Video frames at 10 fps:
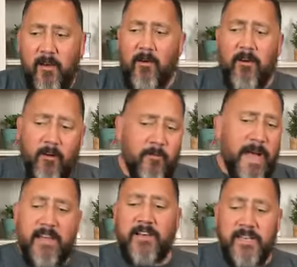Or oh
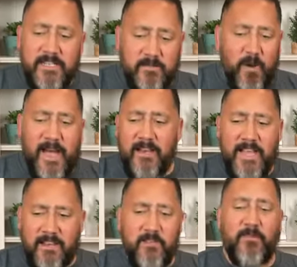my goodness, why did
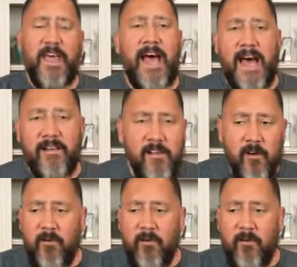they do that?